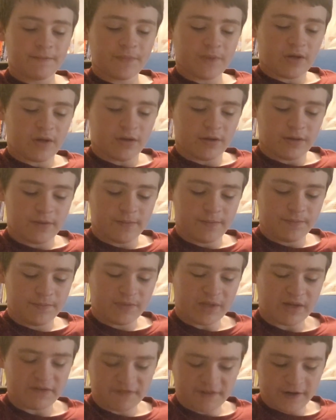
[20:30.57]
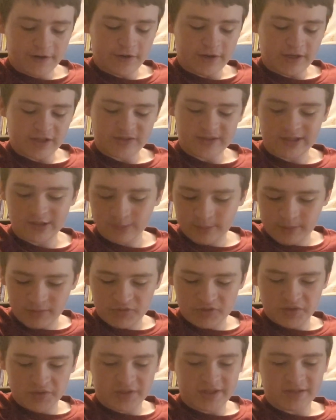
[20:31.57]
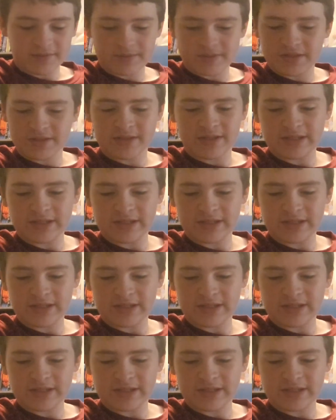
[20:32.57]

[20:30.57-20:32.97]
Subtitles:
Not Fire and Ice. I don't remember their names.